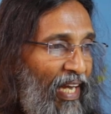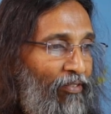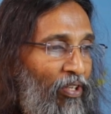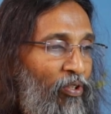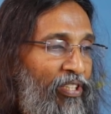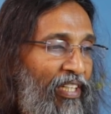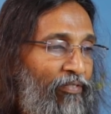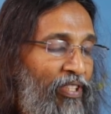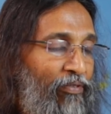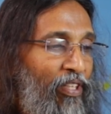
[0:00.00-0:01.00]

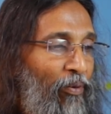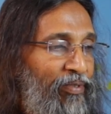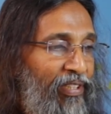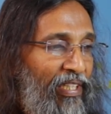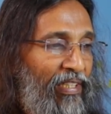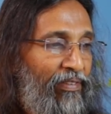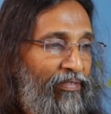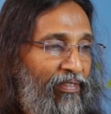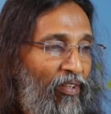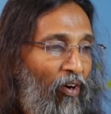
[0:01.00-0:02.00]
evolution which we
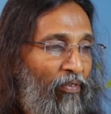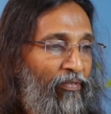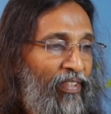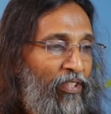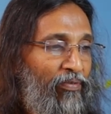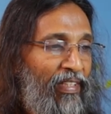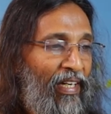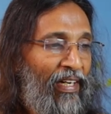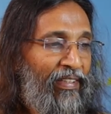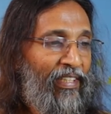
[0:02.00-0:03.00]
observe, of which
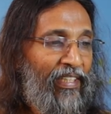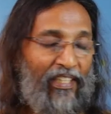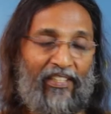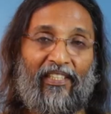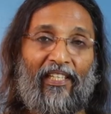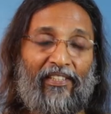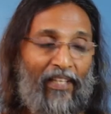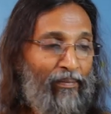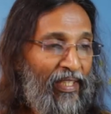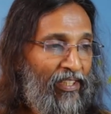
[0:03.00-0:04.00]
we are the terrestrial
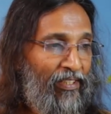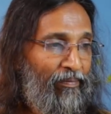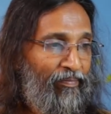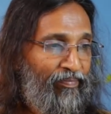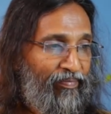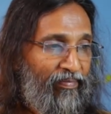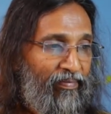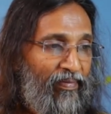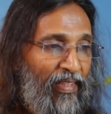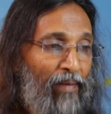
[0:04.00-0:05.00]
summit,
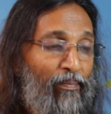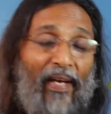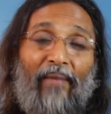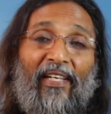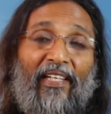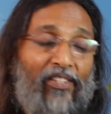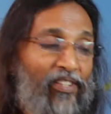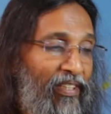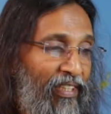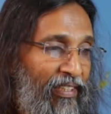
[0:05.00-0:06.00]
may be
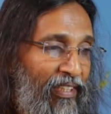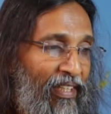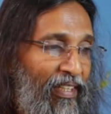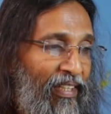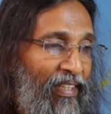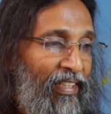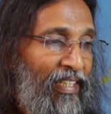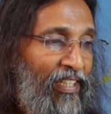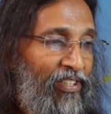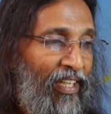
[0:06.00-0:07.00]
considered,
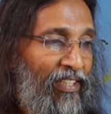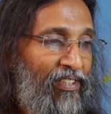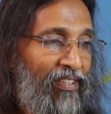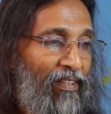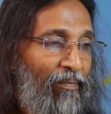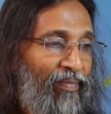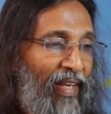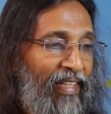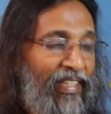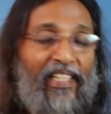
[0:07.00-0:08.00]
in a sense,
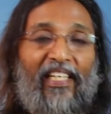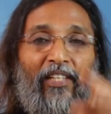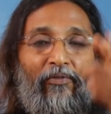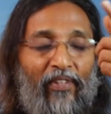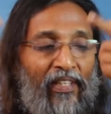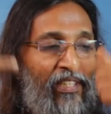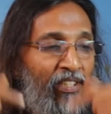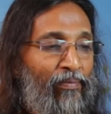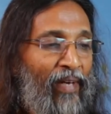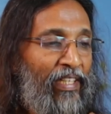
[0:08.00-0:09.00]
an
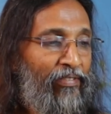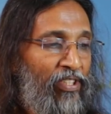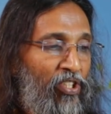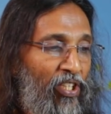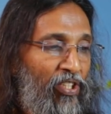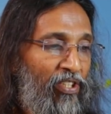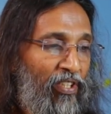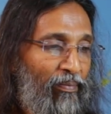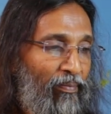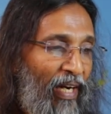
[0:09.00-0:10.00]
inverse
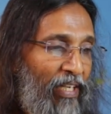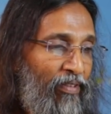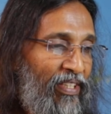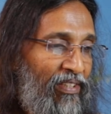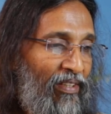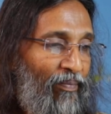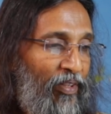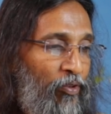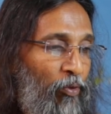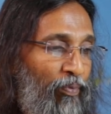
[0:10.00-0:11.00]
manifestation by which
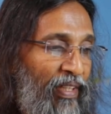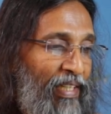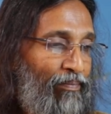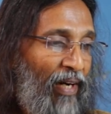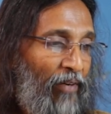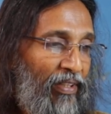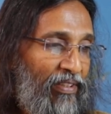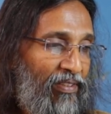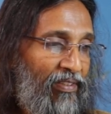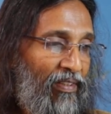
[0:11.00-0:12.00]
the supreme
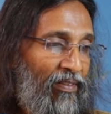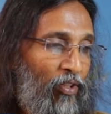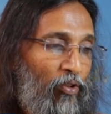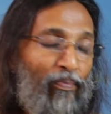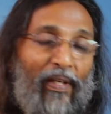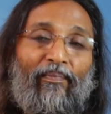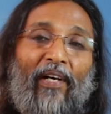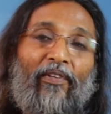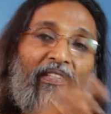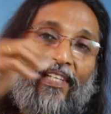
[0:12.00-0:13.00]
powers
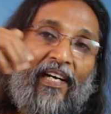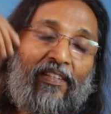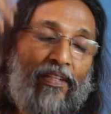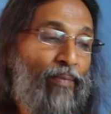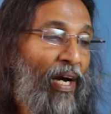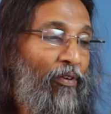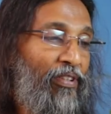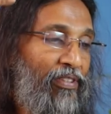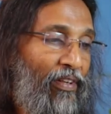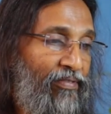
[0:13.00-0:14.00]
are the
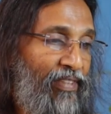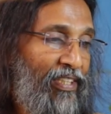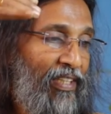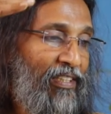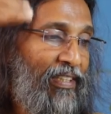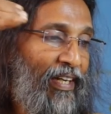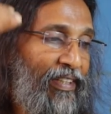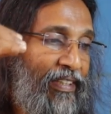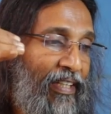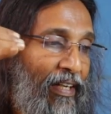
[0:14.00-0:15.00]
powers of the
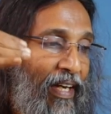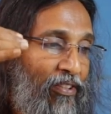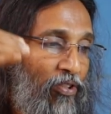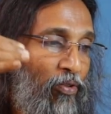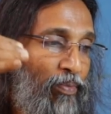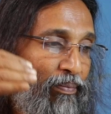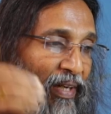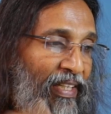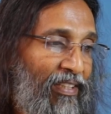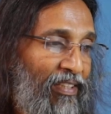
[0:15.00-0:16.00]
Satchidananda and the
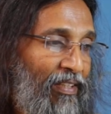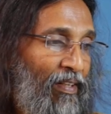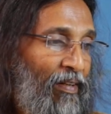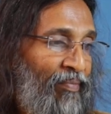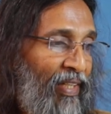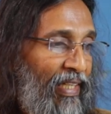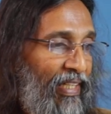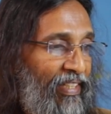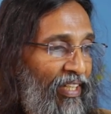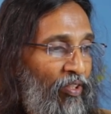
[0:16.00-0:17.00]
supermind,
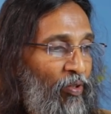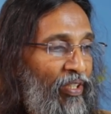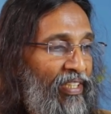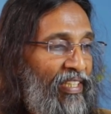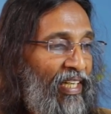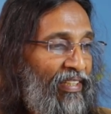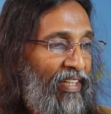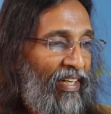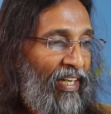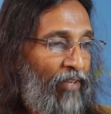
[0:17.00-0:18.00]
in their unity and
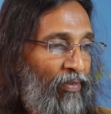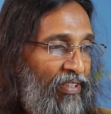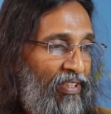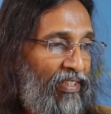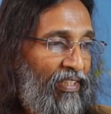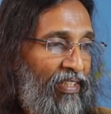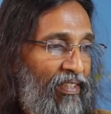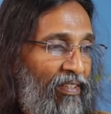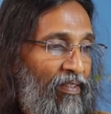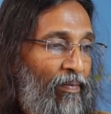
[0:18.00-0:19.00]
their
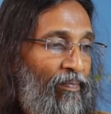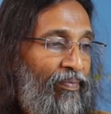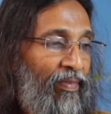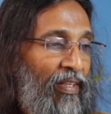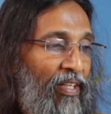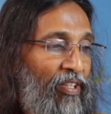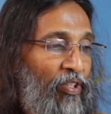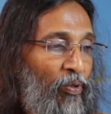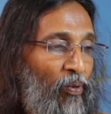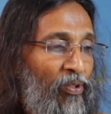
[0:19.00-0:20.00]
diversity,
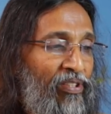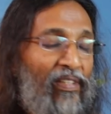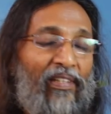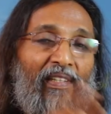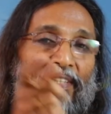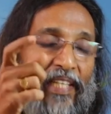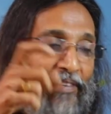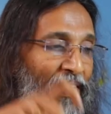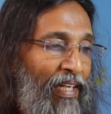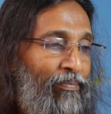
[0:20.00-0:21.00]
use,
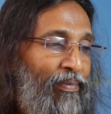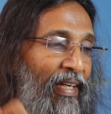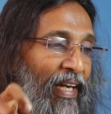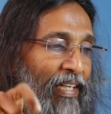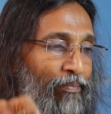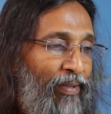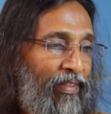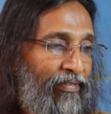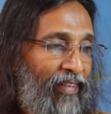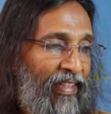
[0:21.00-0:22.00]
develop, and
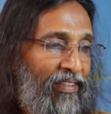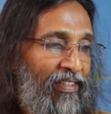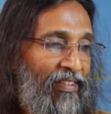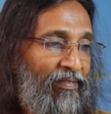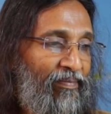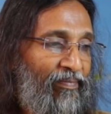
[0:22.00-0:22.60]
perfect.